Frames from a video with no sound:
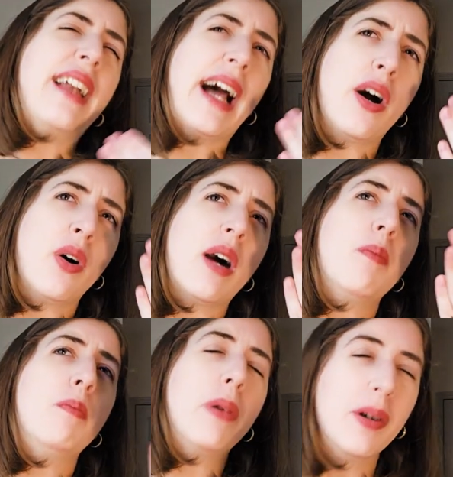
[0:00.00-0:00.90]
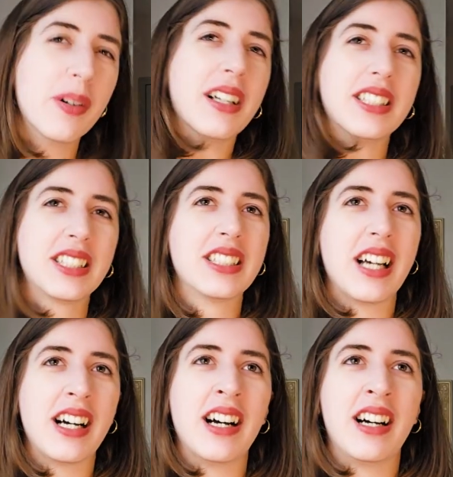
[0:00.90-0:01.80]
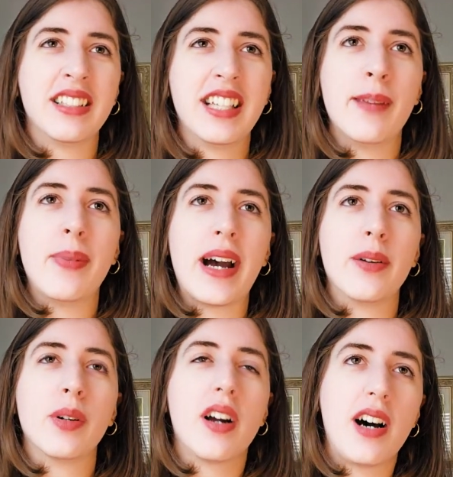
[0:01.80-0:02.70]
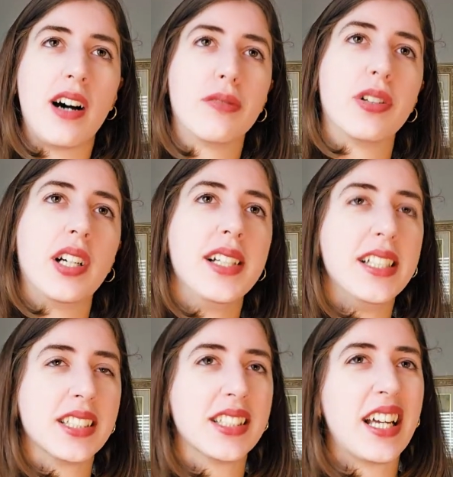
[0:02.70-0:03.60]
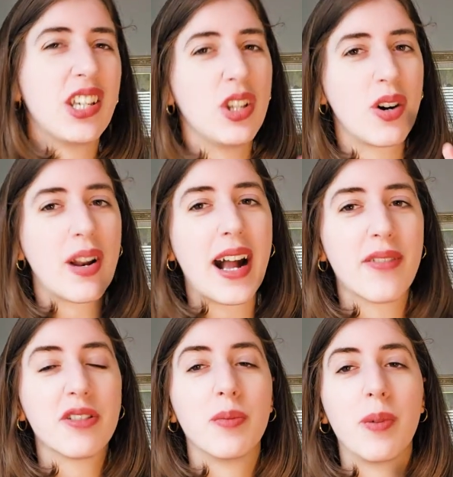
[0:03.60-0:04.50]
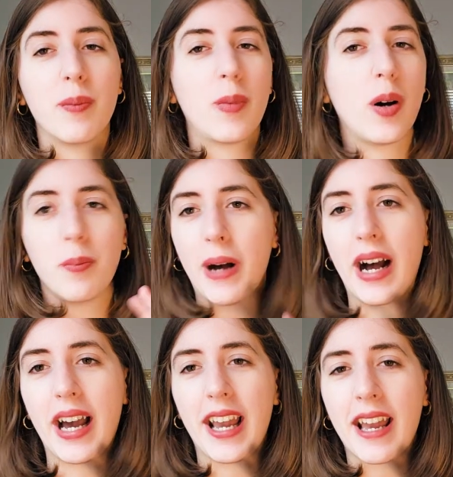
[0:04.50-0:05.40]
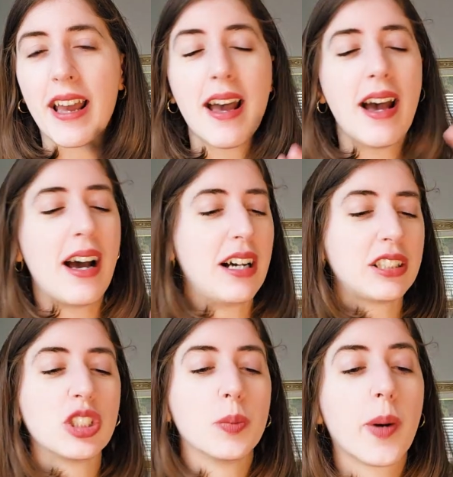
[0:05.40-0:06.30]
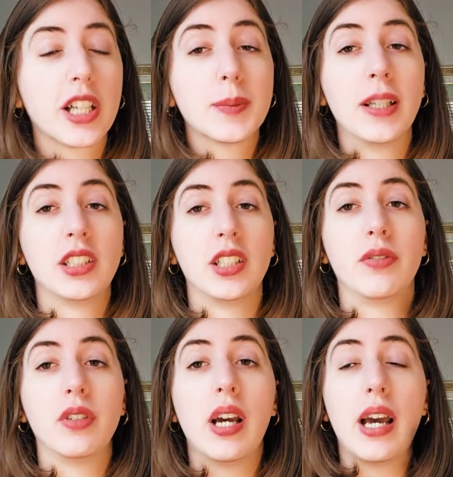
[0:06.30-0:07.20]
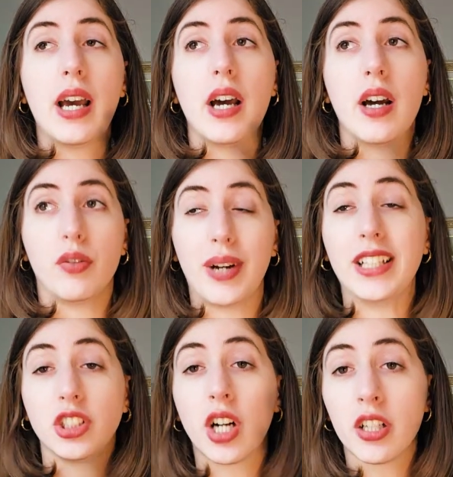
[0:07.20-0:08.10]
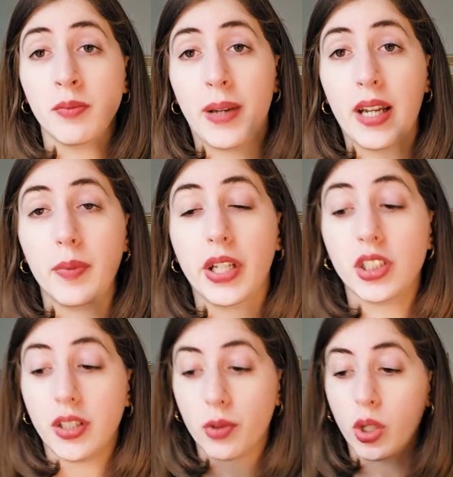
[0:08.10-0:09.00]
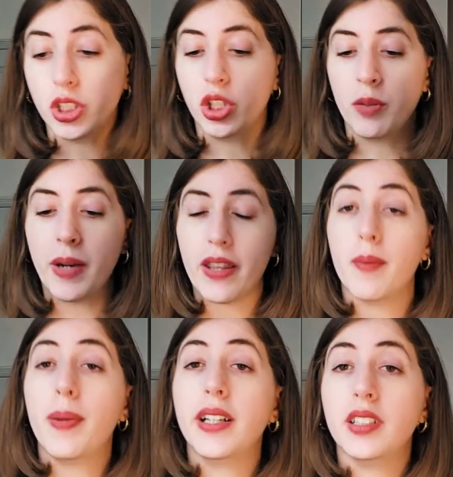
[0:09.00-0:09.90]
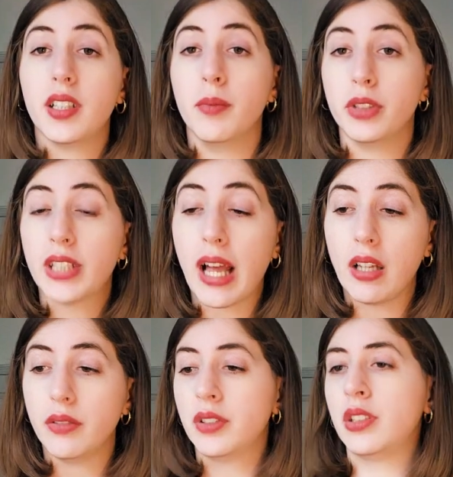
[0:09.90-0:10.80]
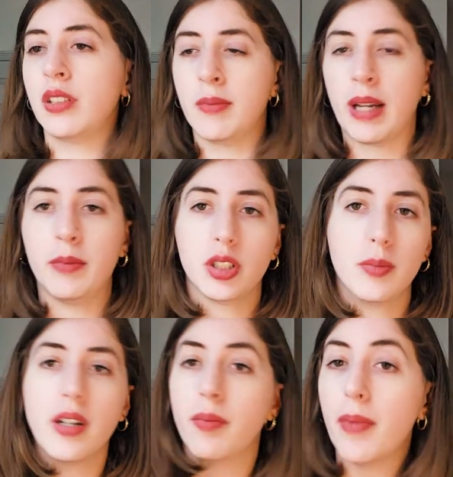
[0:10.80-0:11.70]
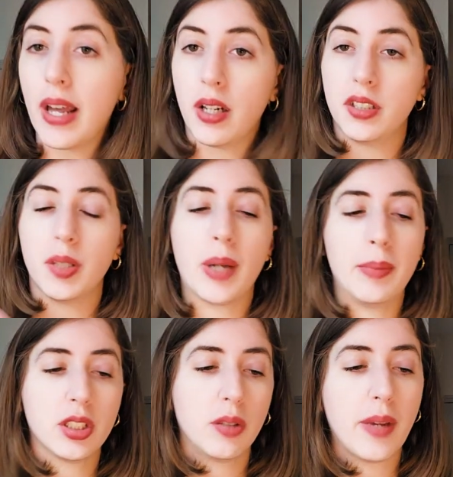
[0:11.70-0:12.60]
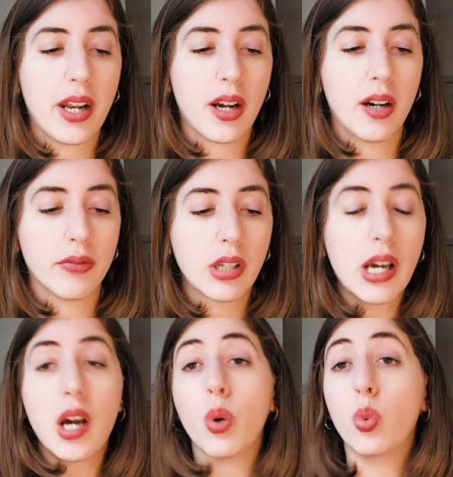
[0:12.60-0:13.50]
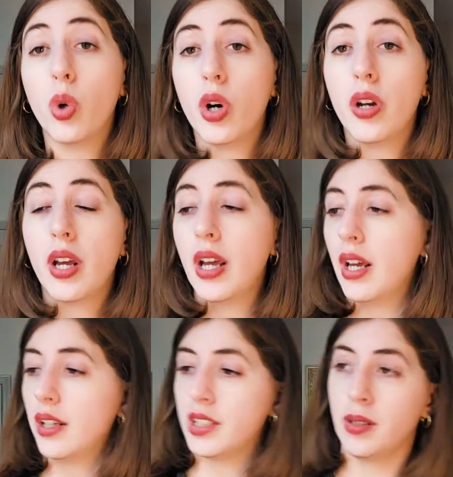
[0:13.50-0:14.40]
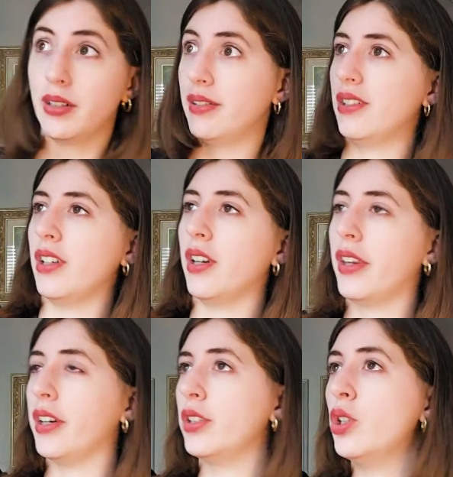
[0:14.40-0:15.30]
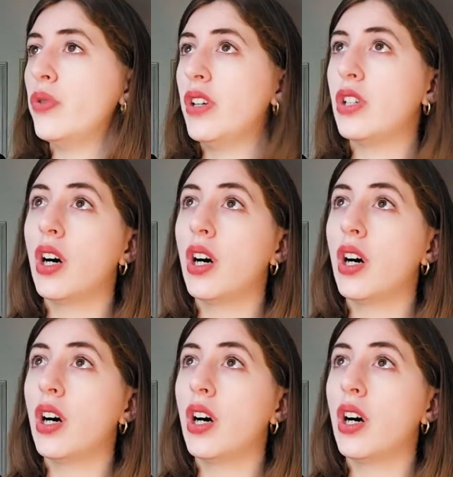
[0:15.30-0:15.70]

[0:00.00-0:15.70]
Now, a bonus uh, tip I would offer is that you don't have to buy a super expensive raised garden bed because of course you can buy the beds themselves. Sometimes they're made of metal, sometimes they're made of wood, some they're, they're two feet